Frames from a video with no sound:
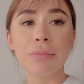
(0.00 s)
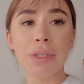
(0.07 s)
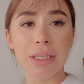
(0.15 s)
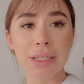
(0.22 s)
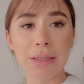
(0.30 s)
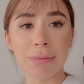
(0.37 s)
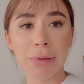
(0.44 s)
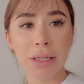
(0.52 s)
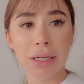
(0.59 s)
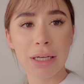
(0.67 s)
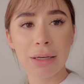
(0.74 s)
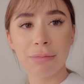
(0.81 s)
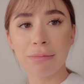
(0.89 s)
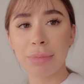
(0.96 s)
discipline
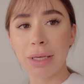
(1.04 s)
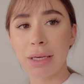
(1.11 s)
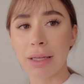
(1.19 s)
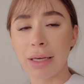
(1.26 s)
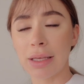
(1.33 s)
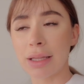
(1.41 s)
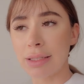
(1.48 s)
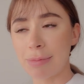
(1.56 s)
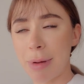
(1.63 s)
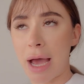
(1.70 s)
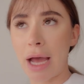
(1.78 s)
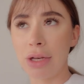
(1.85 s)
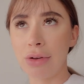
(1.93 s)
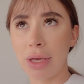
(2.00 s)
him, being like, that's
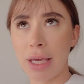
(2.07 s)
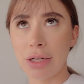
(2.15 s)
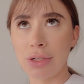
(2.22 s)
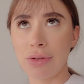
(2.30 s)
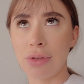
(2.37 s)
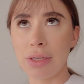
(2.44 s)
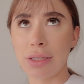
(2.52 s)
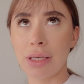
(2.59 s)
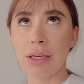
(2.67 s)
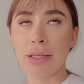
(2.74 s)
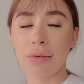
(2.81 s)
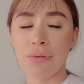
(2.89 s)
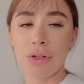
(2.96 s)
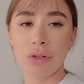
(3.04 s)
bad, you can't do these
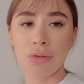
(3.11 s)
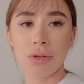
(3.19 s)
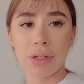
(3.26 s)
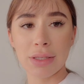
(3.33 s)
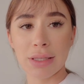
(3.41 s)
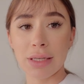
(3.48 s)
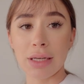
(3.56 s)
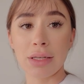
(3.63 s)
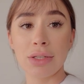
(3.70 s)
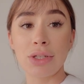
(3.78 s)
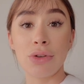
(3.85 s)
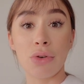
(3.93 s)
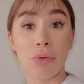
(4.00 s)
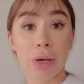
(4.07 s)
things. If you do not do these things,
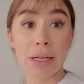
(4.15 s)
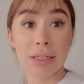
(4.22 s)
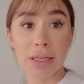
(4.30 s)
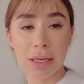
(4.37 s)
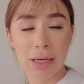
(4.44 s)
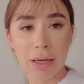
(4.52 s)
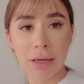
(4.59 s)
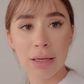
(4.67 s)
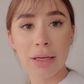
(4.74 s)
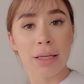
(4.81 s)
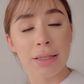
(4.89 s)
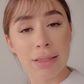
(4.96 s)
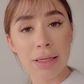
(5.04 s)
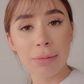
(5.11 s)
you don't get to
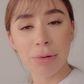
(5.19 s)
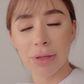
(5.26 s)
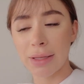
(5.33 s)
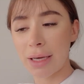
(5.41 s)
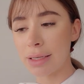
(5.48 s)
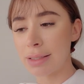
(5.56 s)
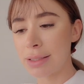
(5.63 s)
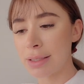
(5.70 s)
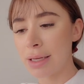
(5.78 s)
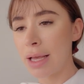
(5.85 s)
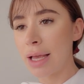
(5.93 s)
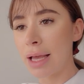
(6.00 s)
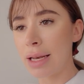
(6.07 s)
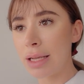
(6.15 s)
sleep with us.
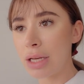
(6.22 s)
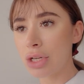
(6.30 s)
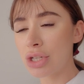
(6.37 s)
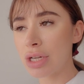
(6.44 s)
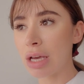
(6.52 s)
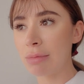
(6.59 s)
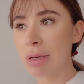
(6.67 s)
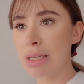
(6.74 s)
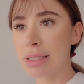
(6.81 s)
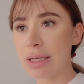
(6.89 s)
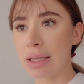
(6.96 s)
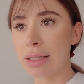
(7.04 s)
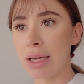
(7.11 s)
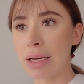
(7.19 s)
And each time he's
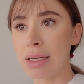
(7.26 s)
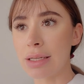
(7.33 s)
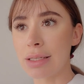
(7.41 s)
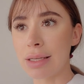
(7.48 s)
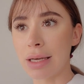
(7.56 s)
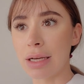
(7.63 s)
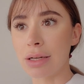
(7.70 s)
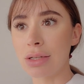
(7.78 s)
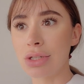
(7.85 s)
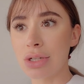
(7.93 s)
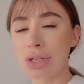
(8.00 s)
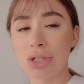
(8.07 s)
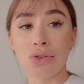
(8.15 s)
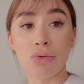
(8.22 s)
done that, he's like
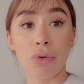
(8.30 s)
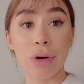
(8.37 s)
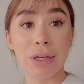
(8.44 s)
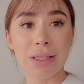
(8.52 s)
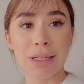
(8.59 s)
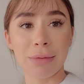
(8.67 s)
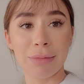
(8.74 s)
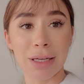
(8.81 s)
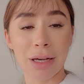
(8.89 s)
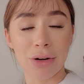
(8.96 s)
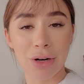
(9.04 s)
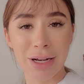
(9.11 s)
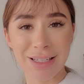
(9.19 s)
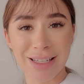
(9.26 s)
destroyed something
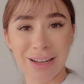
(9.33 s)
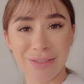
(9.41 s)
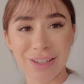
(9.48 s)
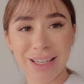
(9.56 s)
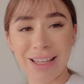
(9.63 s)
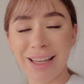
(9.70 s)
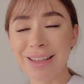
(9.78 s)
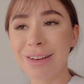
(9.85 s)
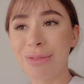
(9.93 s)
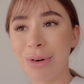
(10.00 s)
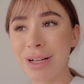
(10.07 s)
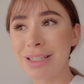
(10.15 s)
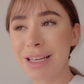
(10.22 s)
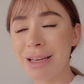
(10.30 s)
aggressively. Like the
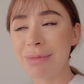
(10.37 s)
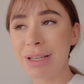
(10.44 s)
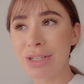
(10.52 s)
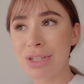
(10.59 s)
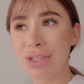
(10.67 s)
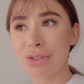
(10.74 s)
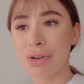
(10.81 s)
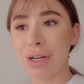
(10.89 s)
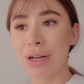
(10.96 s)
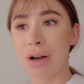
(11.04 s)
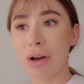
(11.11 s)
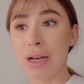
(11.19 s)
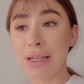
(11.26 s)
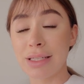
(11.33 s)
one time he destroyed
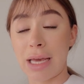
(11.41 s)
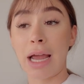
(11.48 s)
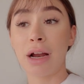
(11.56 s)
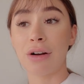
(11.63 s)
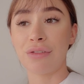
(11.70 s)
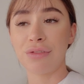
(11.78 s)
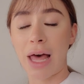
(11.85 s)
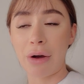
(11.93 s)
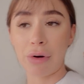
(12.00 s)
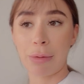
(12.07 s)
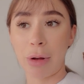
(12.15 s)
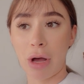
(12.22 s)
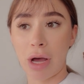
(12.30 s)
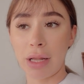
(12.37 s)
an entire flower
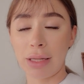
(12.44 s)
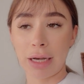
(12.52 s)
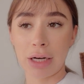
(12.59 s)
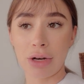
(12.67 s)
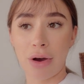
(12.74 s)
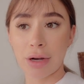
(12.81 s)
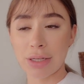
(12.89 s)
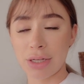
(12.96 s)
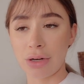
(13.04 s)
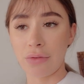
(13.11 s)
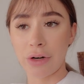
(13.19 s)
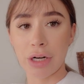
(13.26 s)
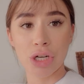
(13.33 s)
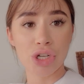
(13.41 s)
pot, like knocked it
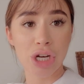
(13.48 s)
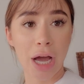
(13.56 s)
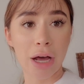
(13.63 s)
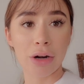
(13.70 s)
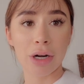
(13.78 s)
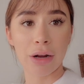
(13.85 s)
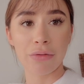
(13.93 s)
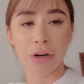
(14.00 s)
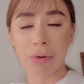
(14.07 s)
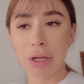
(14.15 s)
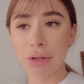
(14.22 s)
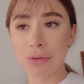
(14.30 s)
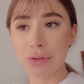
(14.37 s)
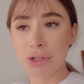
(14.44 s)
over and it shattered
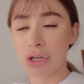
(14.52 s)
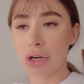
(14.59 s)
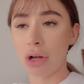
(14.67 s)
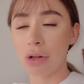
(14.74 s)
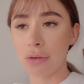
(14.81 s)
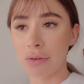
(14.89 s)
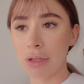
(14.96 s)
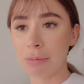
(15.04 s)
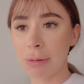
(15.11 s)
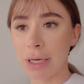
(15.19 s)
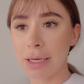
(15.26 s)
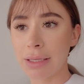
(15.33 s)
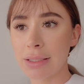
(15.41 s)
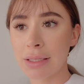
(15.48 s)
everywhere. There was dirt all over the
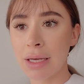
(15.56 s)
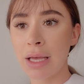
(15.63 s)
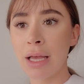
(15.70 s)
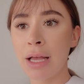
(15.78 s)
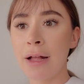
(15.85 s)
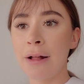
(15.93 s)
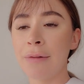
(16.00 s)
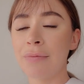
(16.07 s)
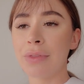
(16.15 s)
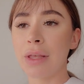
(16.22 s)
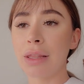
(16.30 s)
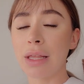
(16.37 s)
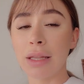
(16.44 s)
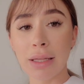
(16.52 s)
place.
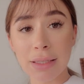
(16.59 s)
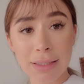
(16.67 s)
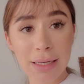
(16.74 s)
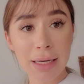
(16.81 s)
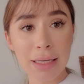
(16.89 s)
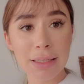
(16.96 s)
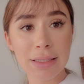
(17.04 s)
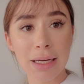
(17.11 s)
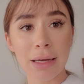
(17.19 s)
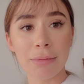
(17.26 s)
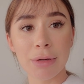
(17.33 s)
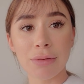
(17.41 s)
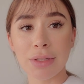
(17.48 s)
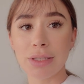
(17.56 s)
And then the second
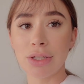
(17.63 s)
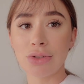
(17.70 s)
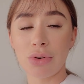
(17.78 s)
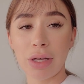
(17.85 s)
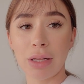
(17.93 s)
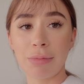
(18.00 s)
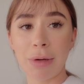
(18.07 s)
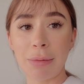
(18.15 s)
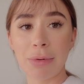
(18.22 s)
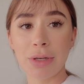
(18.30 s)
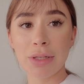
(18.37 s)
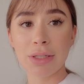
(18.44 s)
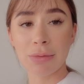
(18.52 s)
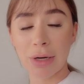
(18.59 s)
time it was the toilet
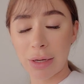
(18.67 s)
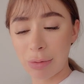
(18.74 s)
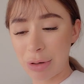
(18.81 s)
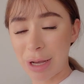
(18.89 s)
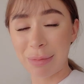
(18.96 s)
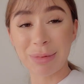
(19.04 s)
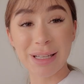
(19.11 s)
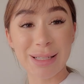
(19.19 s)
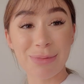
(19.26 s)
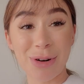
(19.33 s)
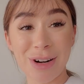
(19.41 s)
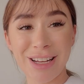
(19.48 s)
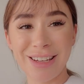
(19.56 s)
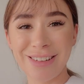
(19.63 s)
paper. So when I woke up this
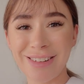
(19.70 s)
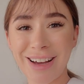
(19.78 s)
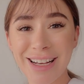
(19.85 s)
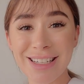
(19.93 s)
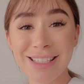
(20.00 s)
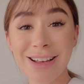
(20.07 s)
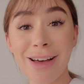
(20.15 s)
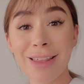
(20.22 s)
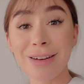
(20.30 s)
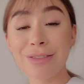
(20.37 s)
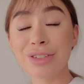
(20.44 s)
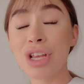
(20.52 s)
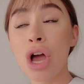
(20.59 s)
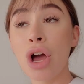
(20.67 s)
morning, you guys saw
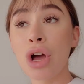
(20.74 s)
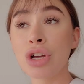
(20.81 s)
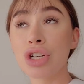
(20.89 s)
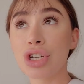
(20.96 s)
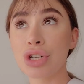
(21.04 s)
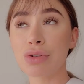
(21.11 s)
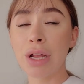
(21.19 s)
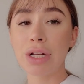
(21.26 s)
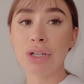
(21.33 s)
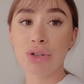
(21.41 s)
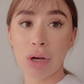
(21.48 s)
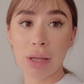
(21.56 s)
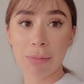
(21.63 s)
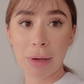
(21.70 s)
there was shredded
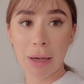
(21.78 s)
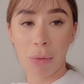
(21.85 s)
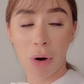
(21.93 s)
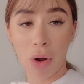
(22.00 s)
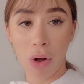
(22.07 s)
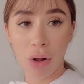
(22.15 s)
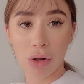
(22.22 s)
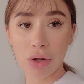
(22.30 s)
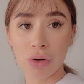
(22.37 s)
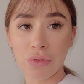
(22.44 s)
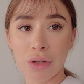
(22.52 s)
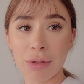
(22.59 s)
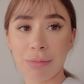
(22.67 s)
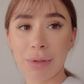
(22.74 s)
toilet paper all
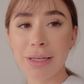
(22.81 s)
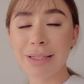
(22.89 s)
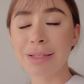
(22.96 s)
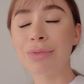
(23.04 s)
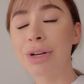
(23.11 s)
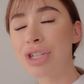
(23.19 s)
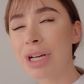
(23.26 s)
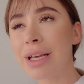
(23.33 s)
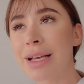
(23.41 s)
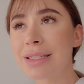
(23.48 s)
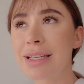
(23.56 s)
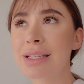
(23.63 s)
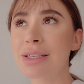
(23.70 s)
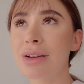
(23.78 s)
over the place, which I
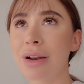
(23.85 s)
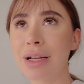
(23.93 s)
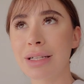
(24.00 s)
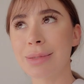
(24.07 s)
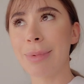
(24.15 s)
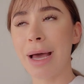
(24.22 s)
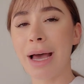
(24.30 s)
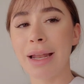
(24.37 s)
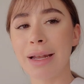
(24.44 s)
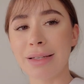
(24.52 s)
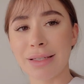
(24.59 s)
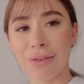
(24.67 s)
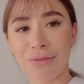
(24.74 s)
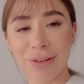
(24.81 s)
guess is not as bad
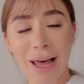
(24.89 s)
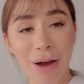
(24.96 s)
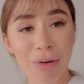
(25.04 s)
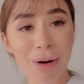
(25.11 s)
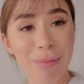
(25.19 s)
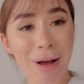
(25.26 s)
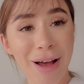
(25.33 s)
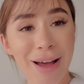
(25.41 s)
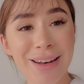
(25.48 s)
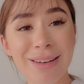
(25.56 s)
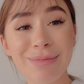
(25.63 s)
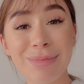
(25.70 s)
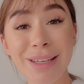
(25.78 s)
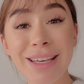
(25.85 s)
as a flower pot
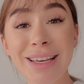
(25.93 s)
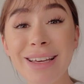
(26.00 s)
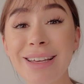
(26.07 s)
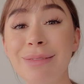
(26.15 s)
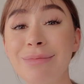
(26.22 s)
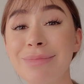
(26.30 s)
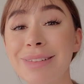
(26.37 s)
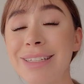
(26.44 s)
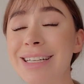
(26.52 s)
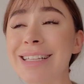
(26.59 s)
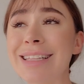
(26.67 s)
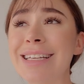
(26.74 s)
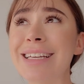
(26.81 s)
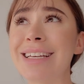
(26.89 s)
being
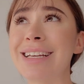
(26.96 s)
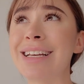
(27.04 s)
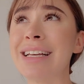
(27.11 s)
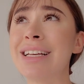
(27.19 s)
completely